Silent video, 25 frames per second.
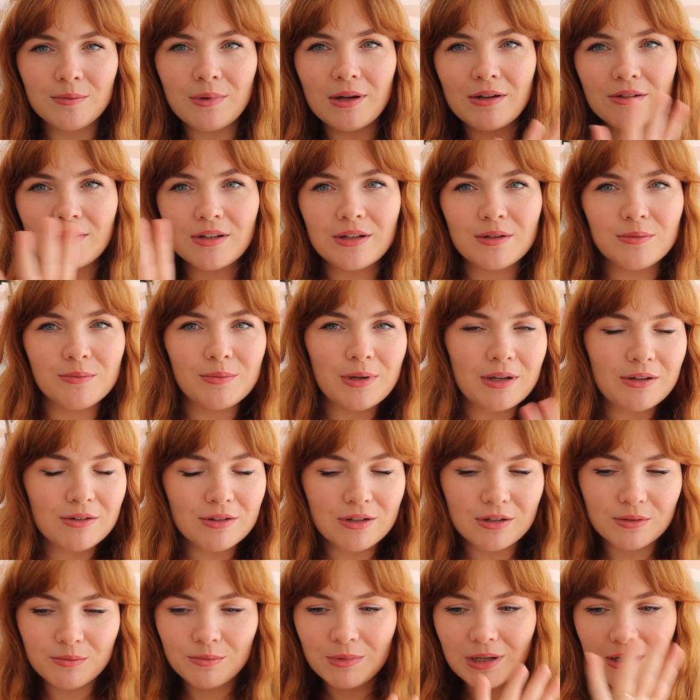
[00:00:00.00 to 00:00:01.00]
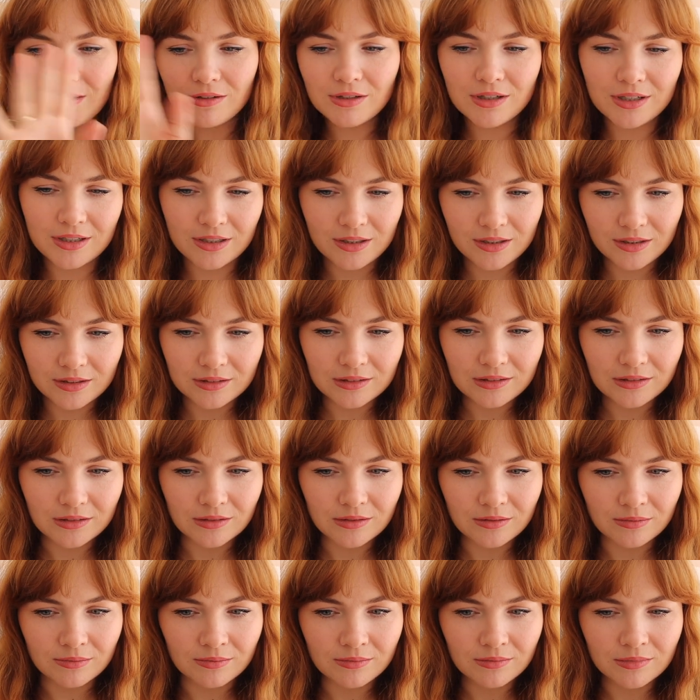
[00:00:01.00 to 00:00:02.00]
welcome, welcome,
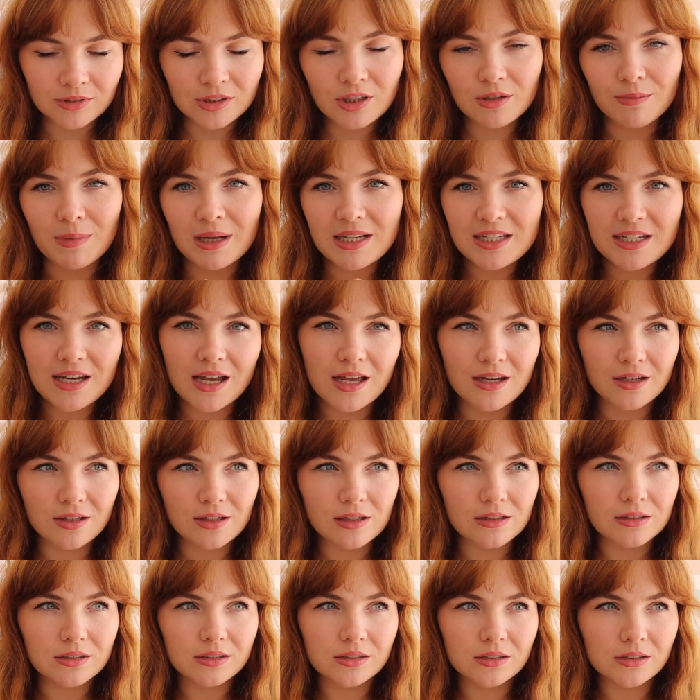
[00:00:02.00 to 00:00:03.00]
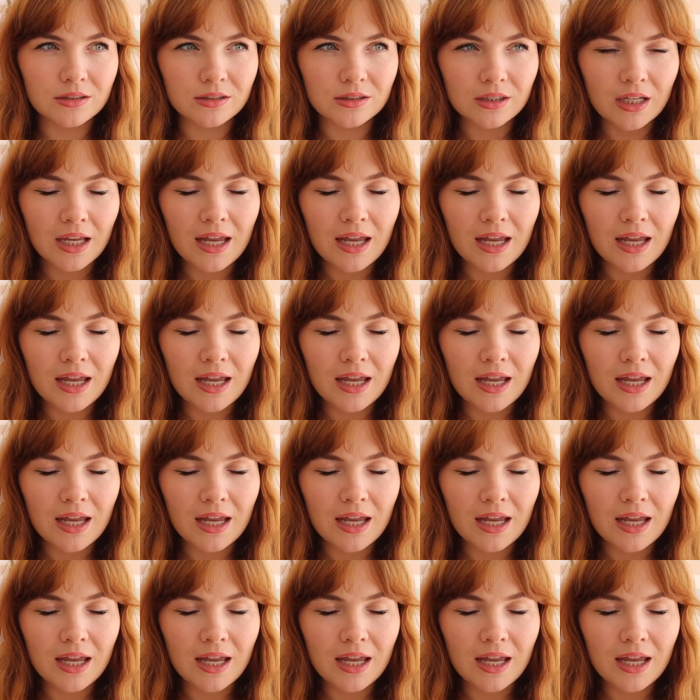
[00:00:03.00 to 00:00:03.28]
welcome to my channel.